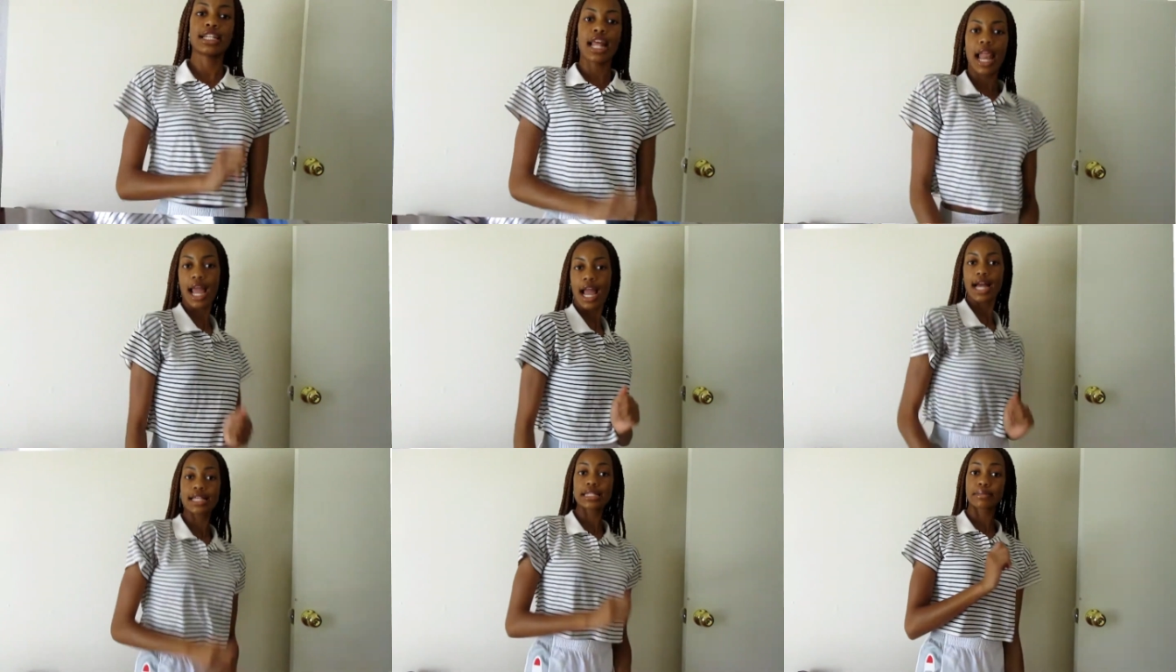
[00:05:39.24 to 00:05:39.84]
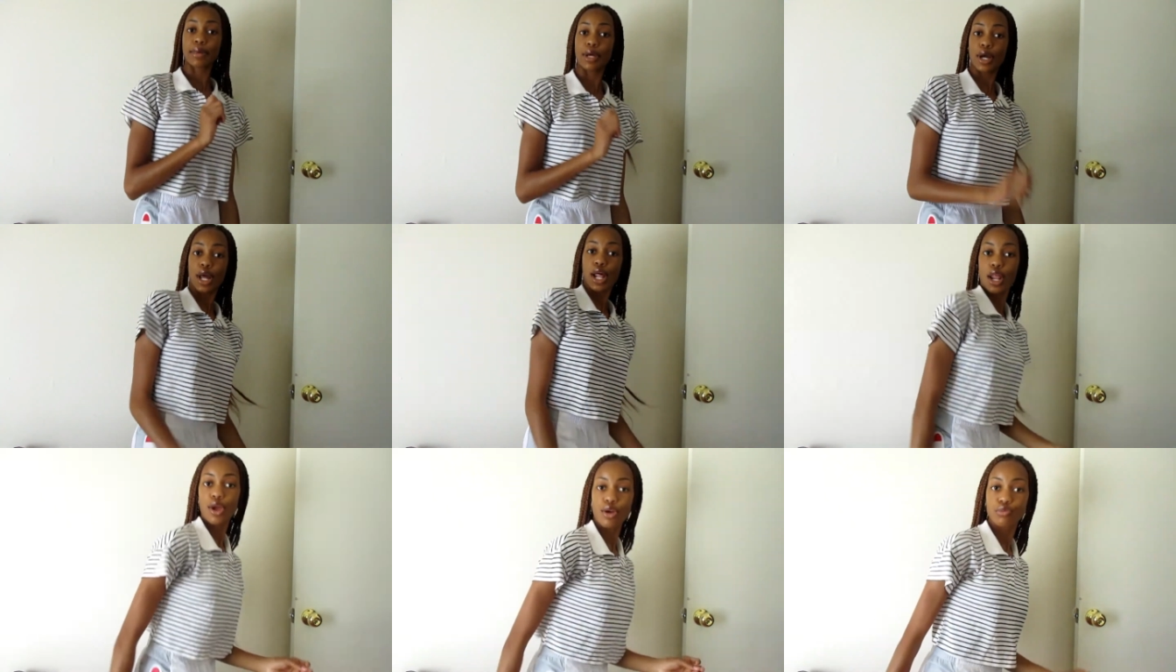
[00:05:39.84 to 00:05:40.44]
black and white crop
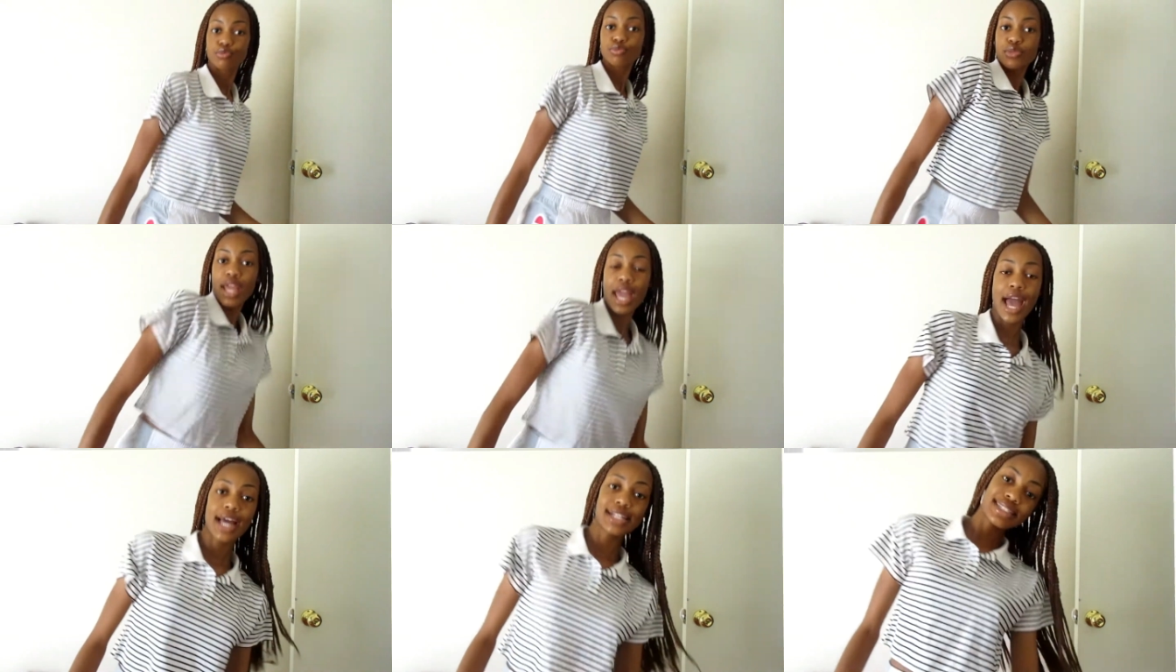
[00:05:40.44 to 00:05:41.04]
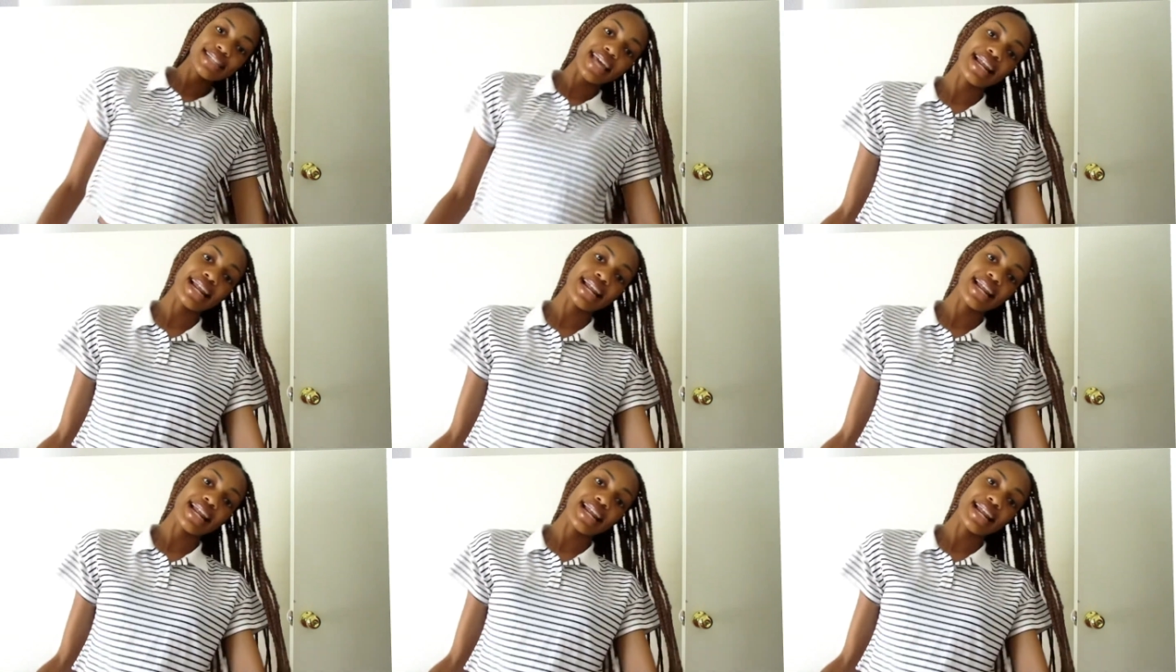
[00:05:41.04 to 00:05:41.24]
top, but it's spiced up a